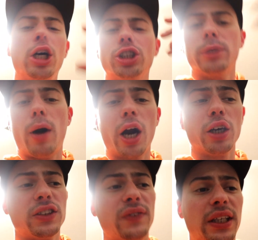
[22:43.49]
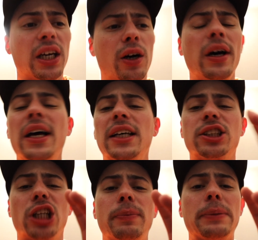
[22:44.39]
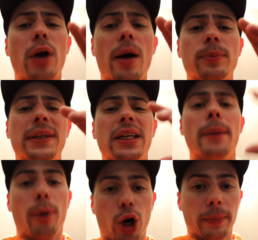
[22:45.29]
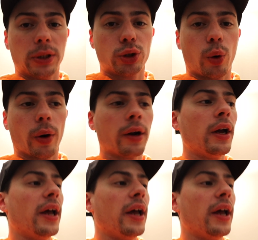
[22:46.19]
Tomorrow's video is going to be probably an apartment tour,